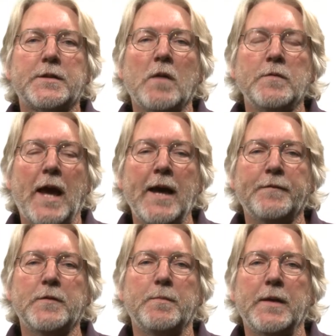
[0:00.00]
don't
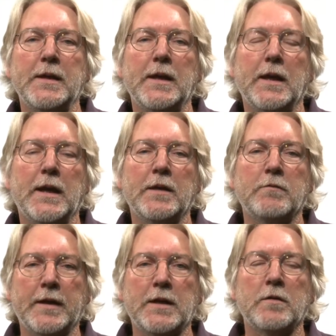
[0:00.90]
have to be in a
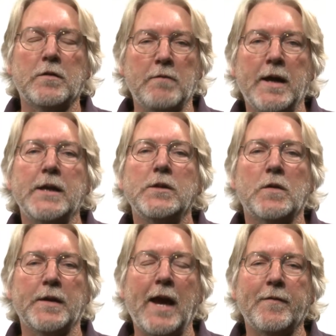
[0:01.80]
regular array. You
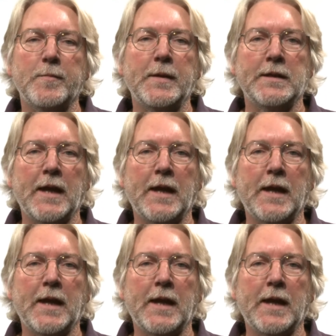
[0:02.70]
can have them in